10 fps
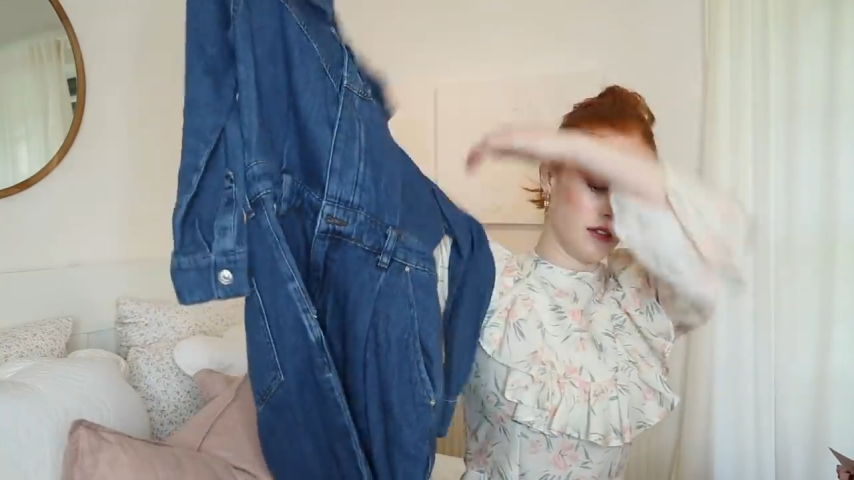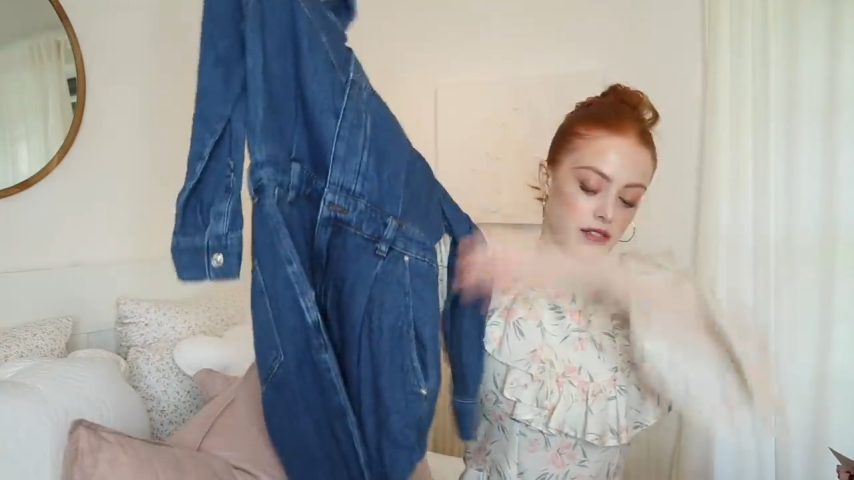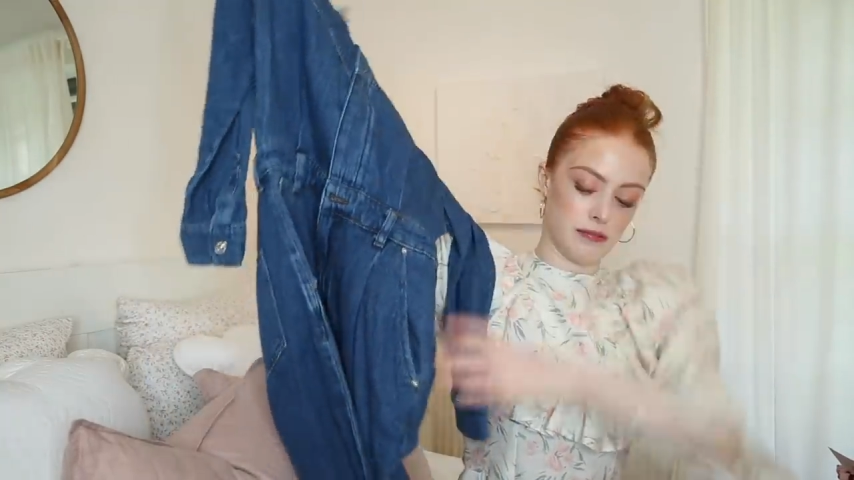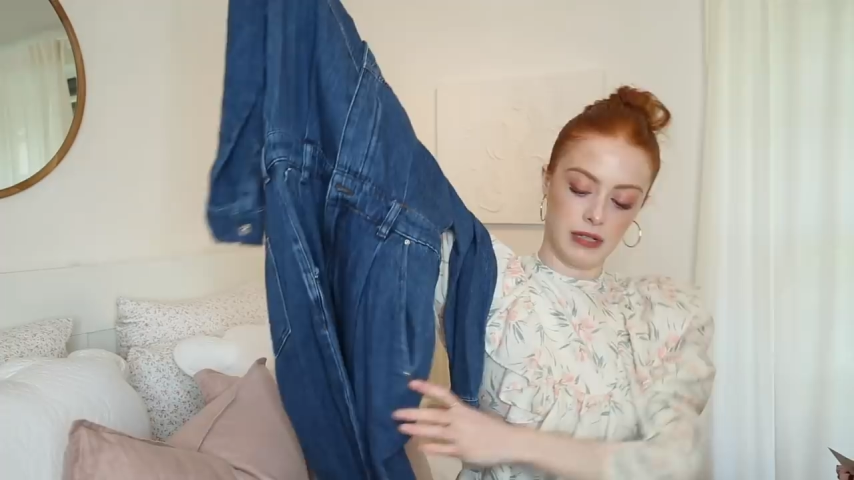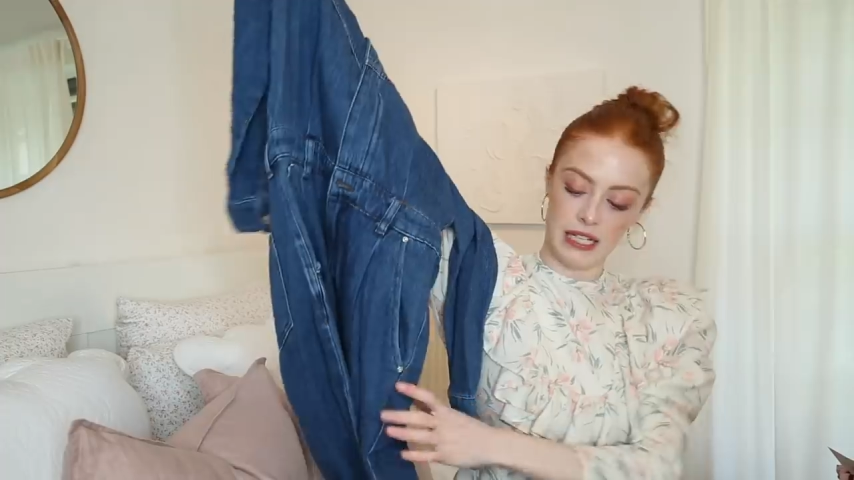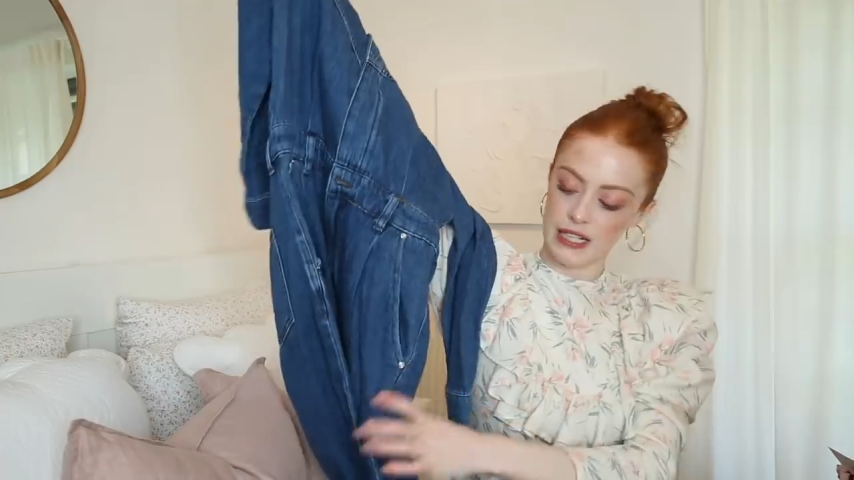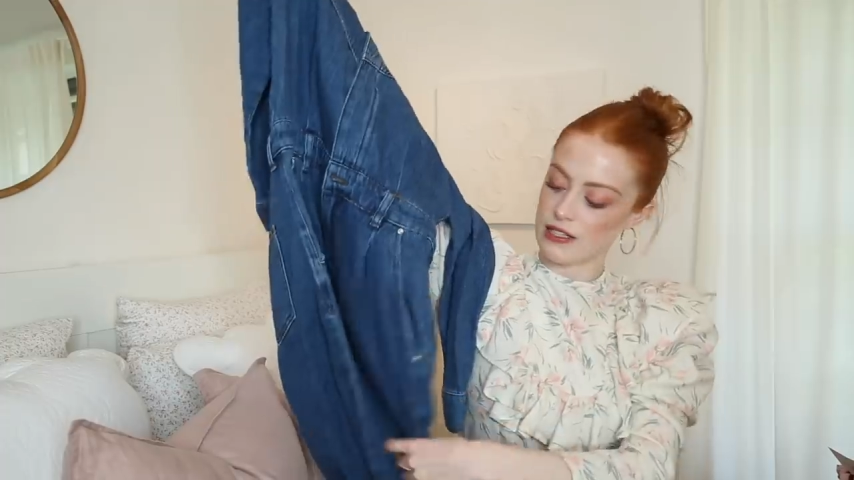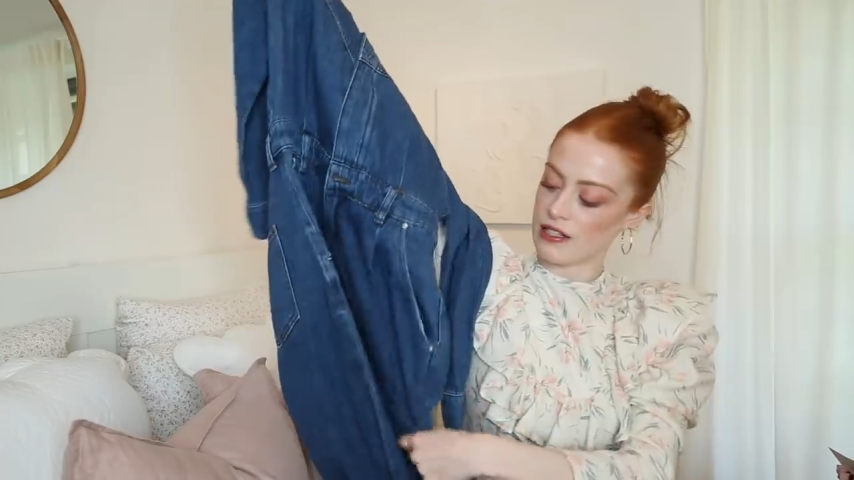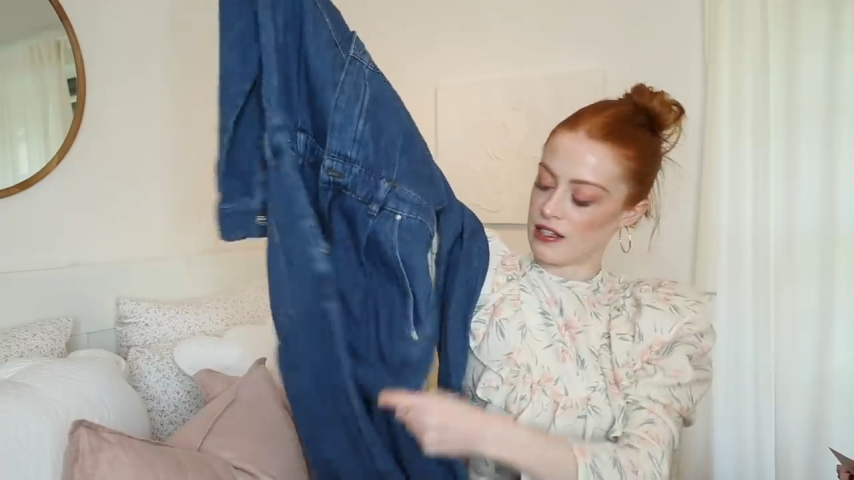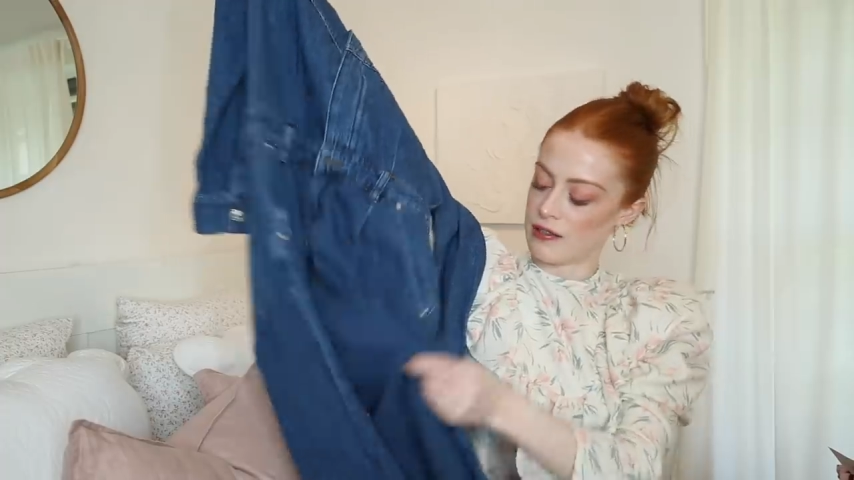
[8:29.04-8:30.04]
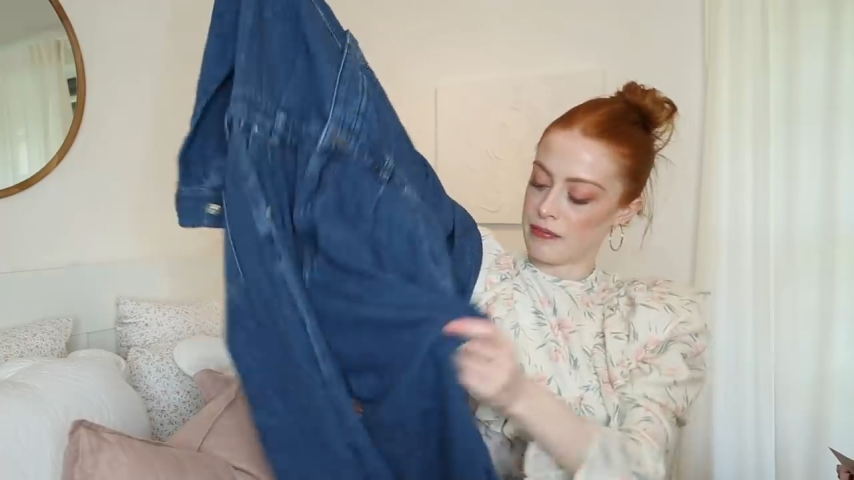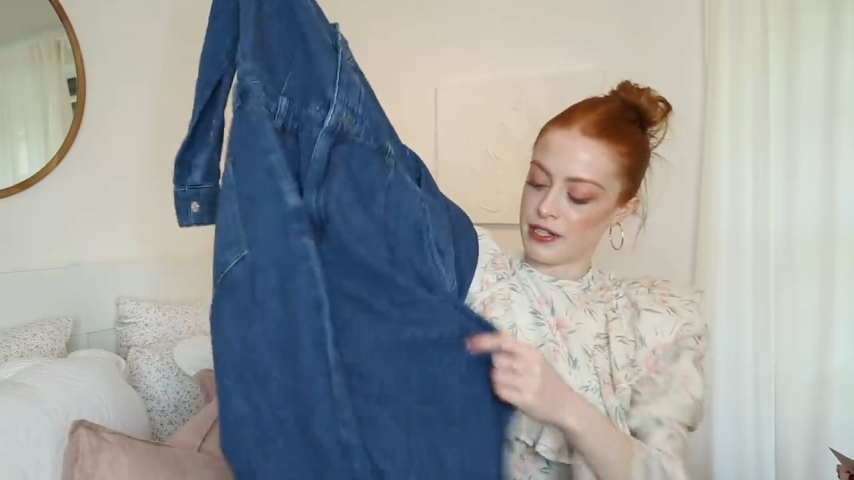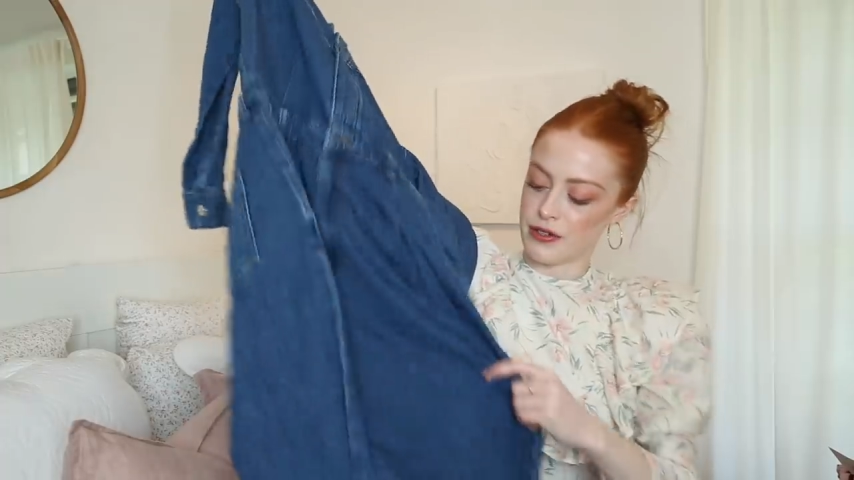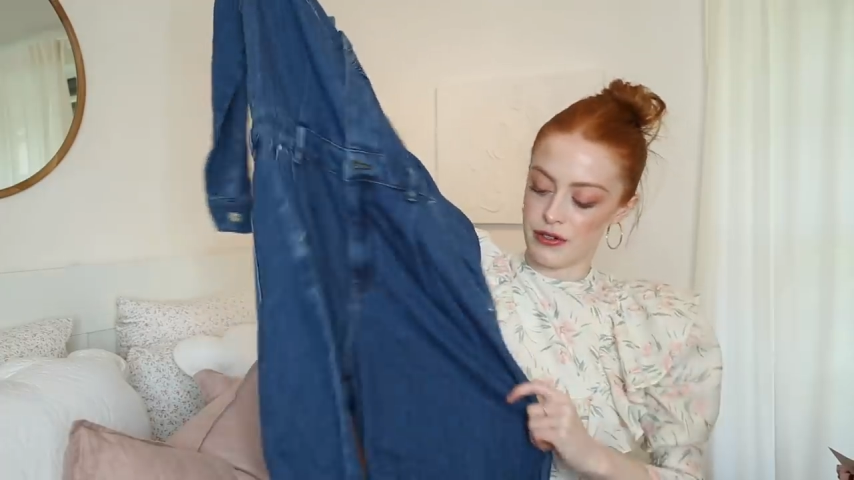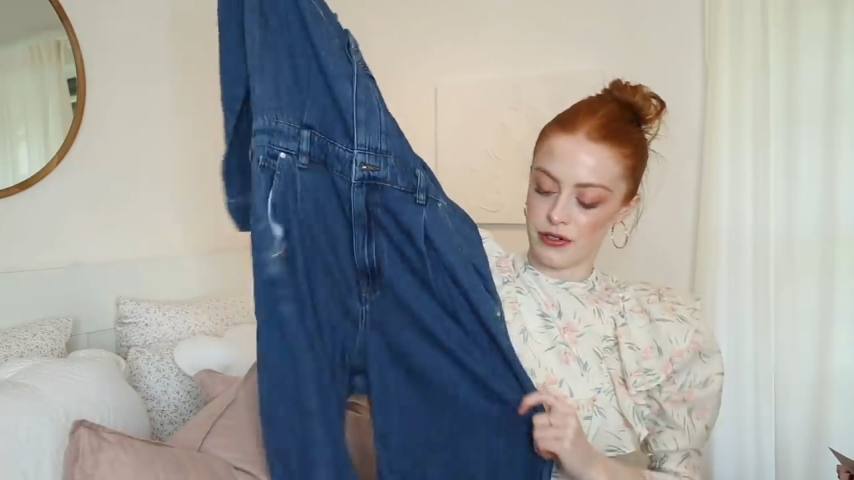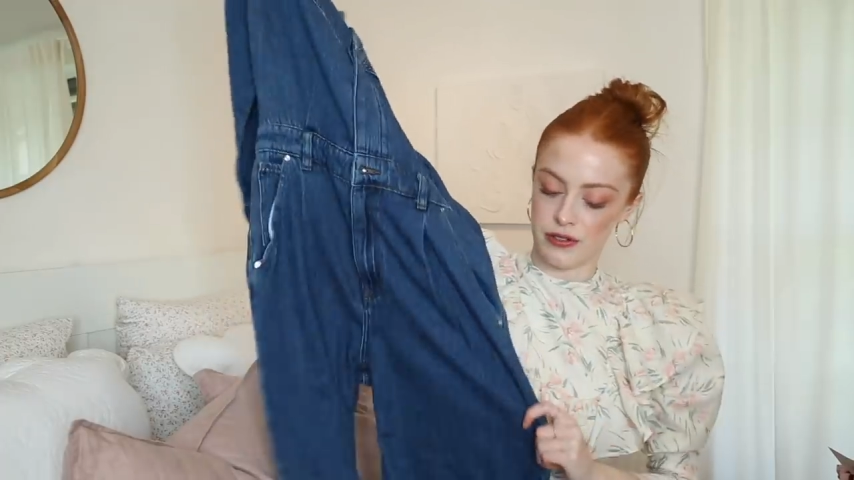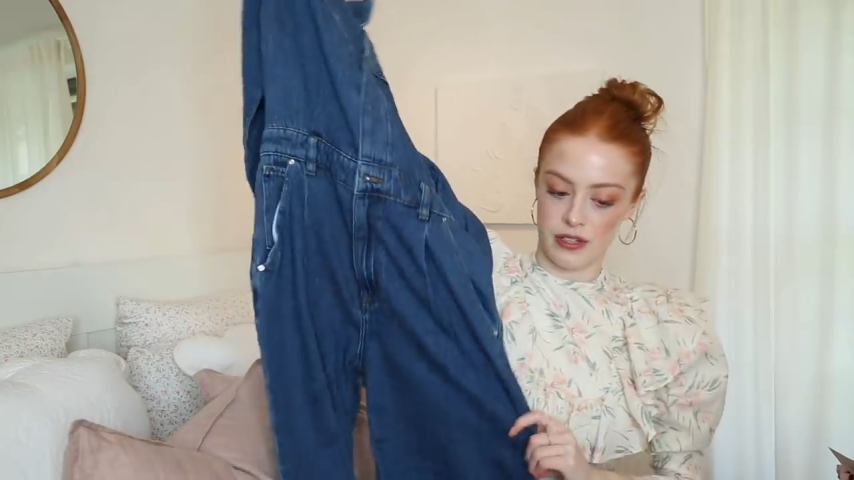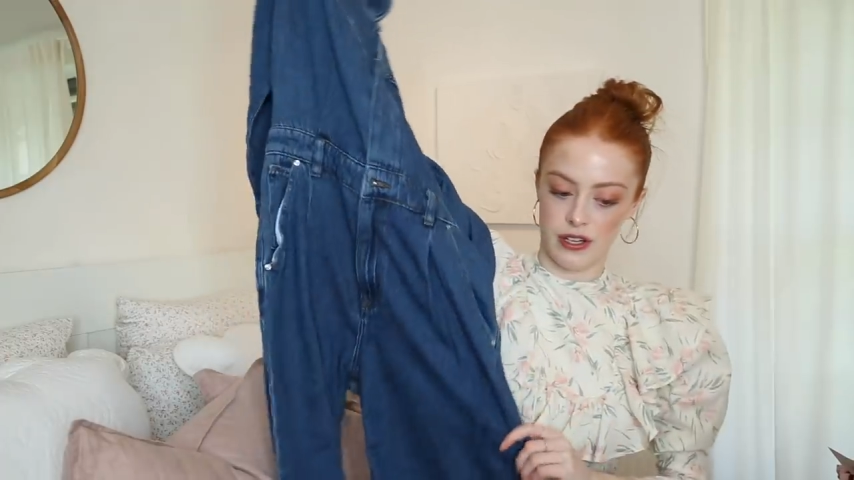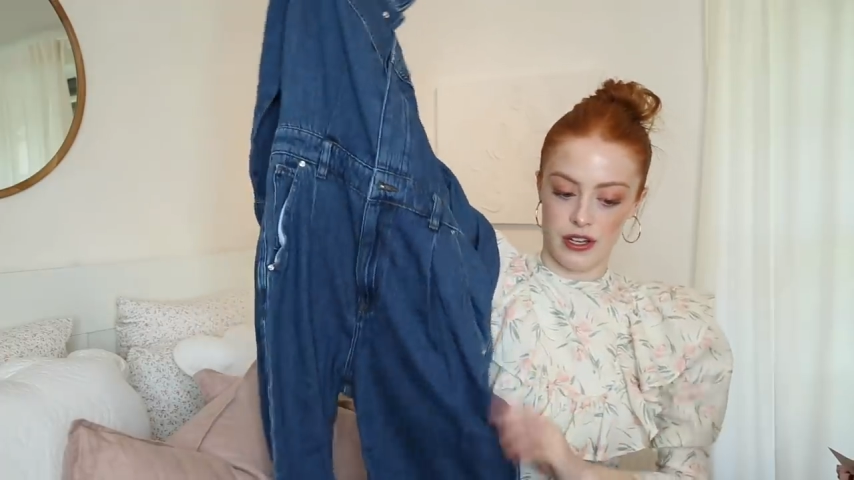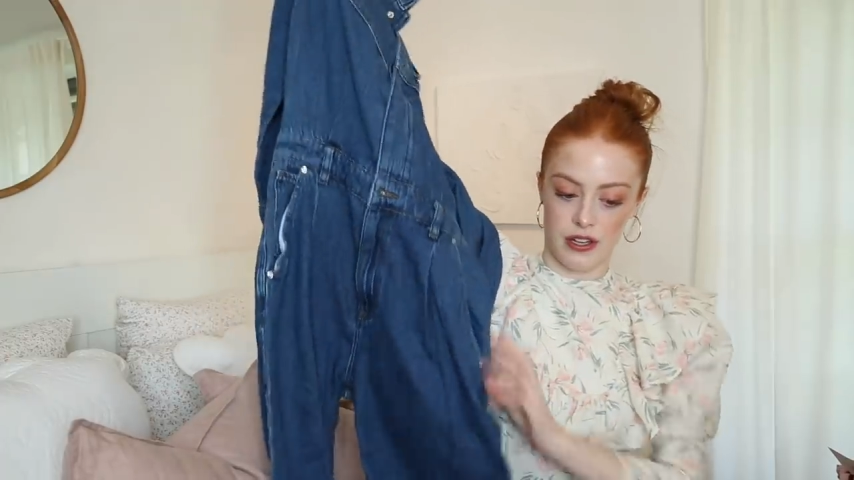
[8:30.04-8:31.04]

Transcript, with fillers: it's got some pleats in the middle.